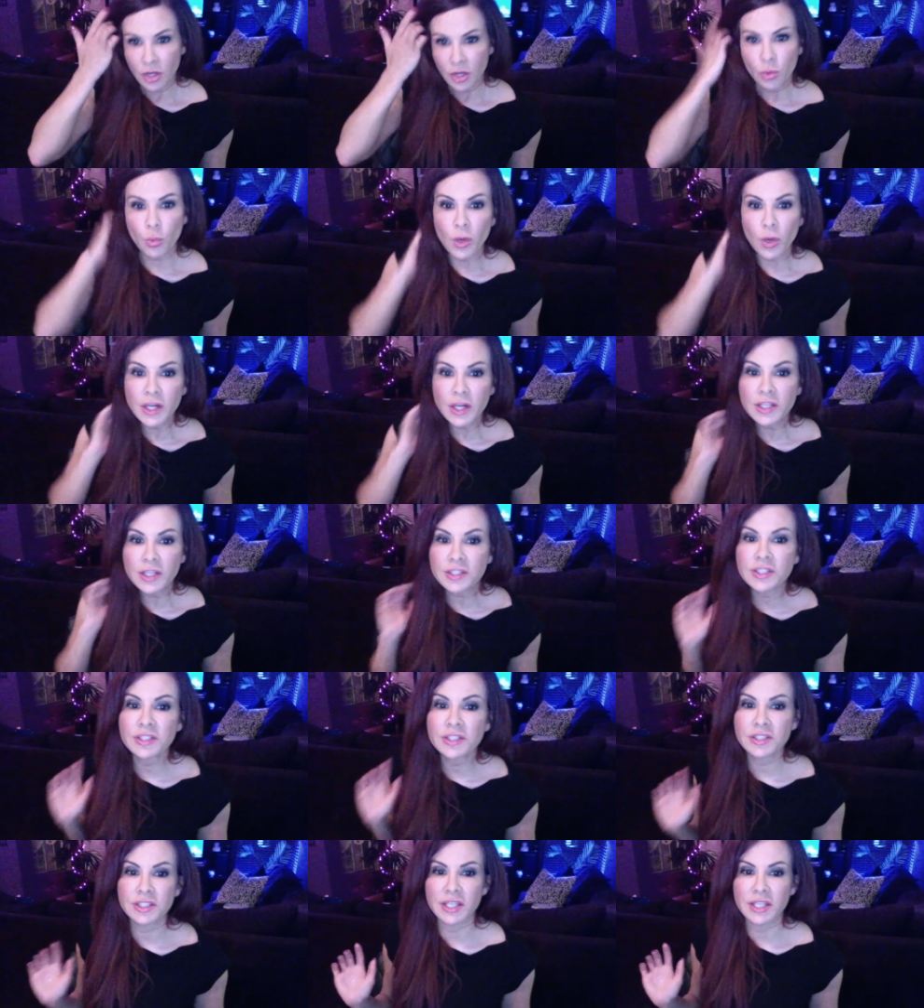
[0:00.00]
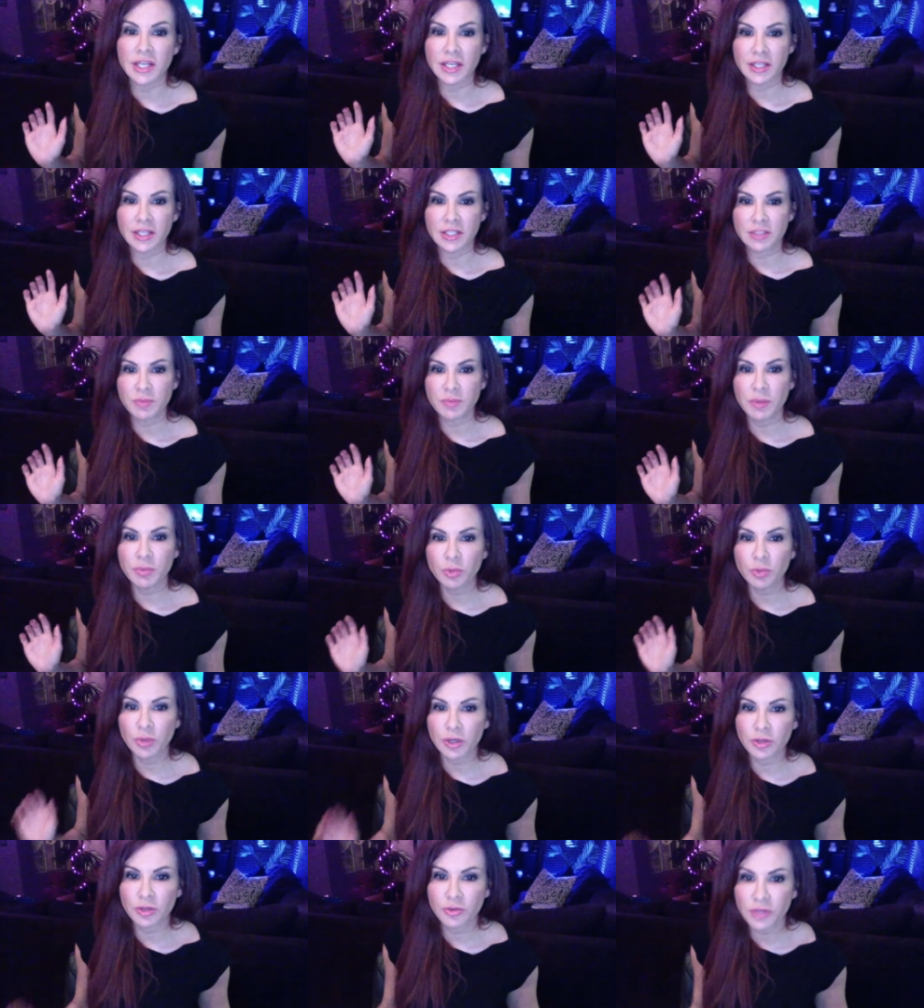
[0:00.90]
What is insane is people who
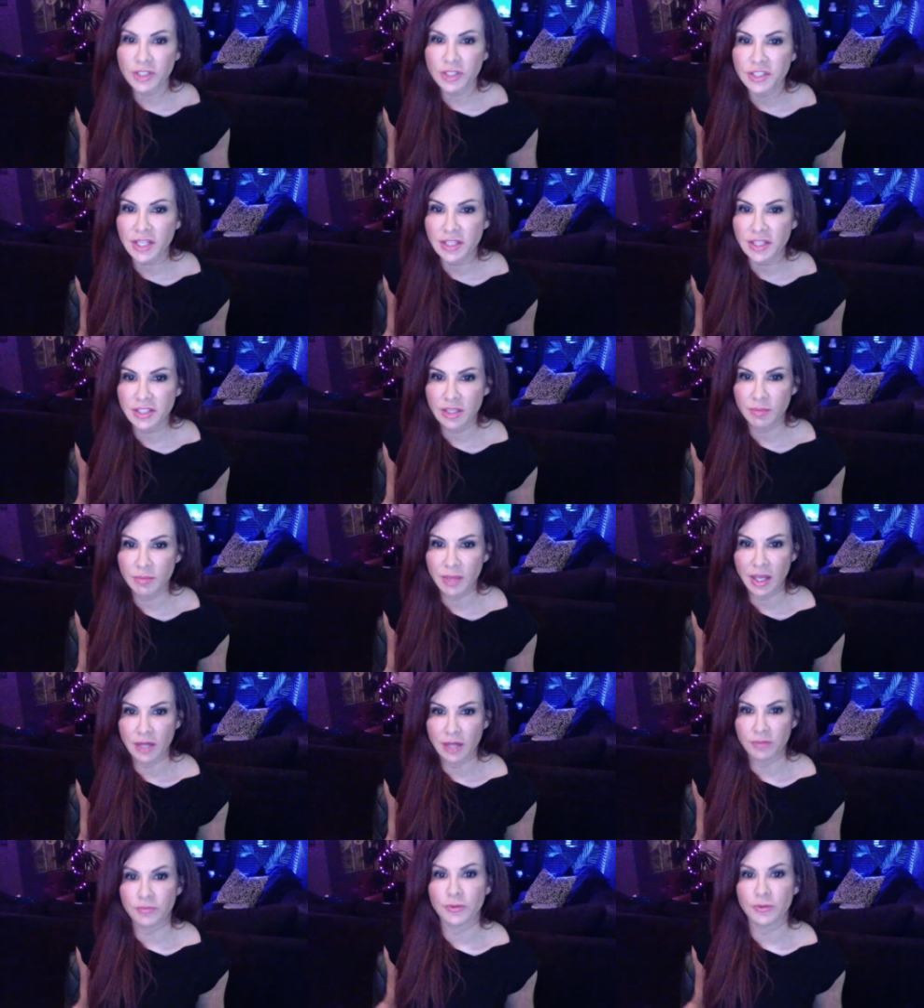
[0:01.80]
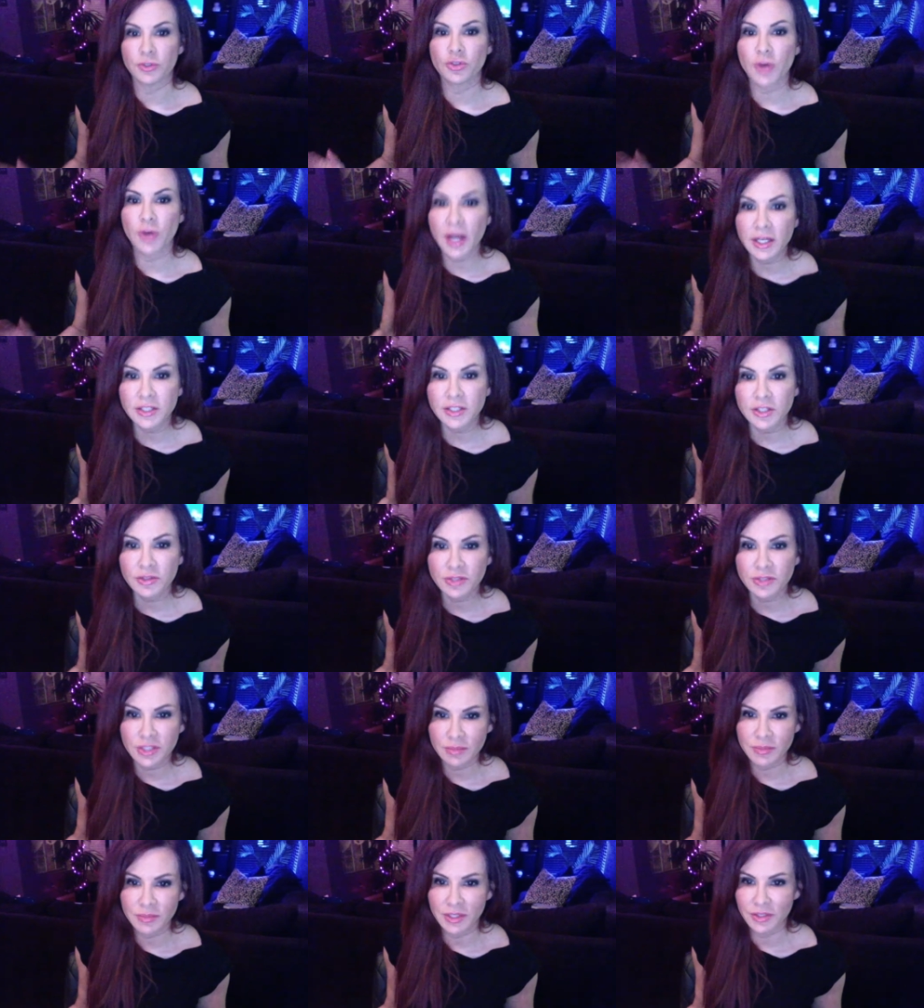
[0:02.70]
are criticizing a man for trying to do
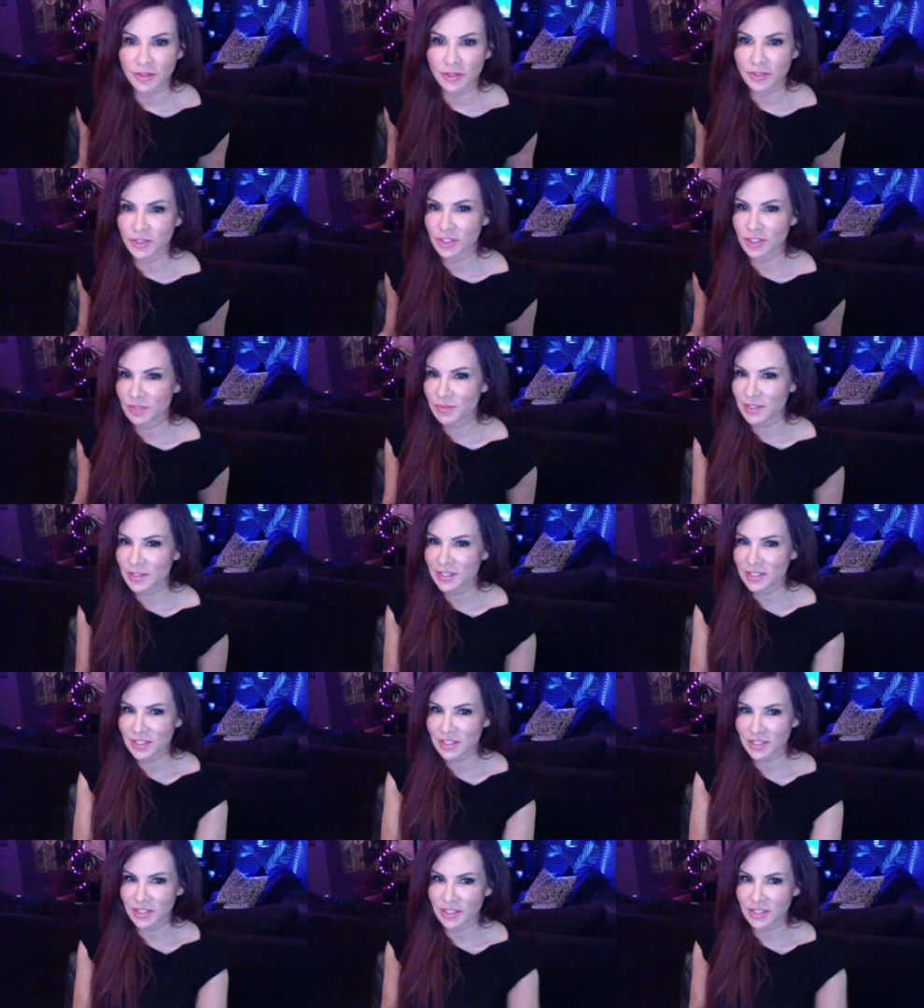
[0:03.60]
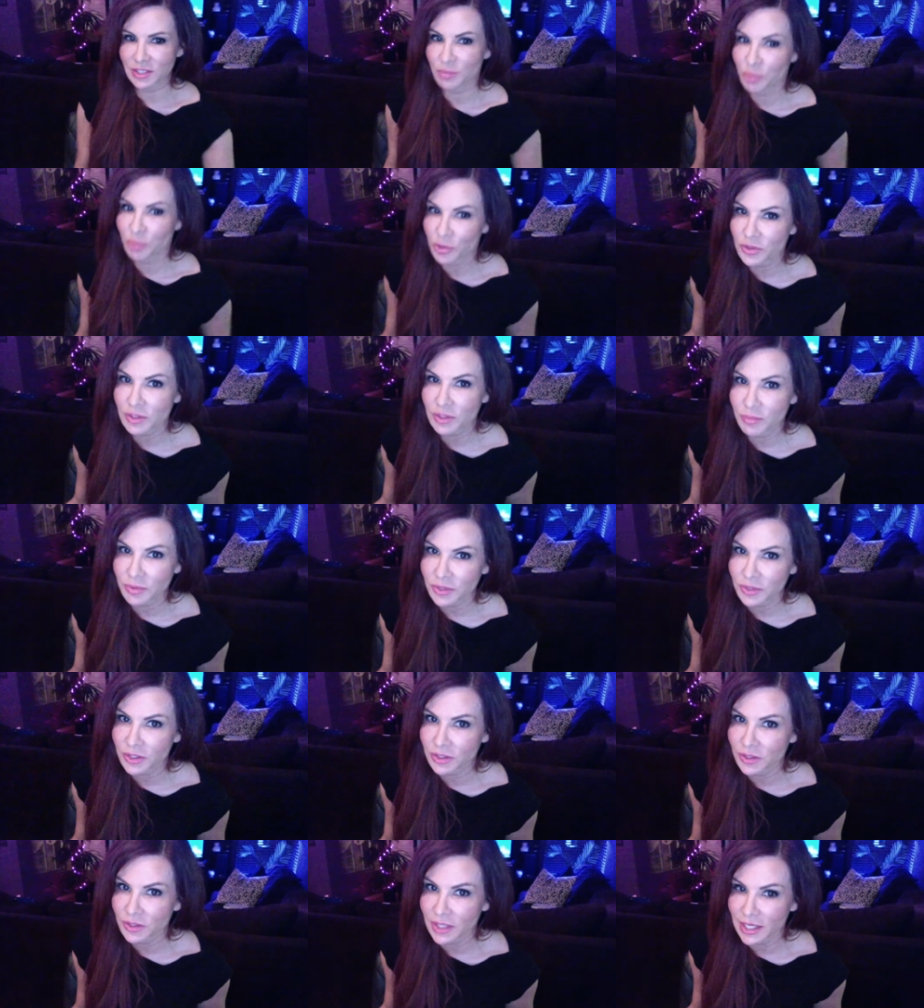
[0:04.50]
something good just because it doesn't support their
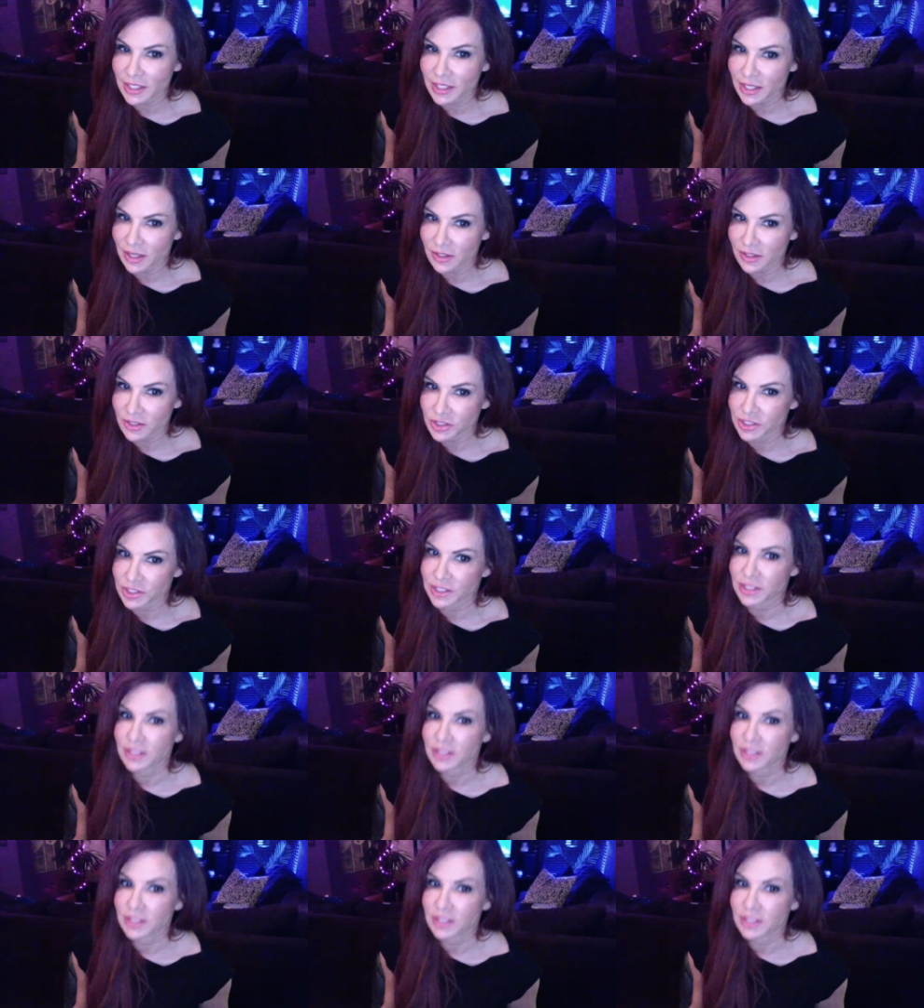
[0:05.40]
political ideology.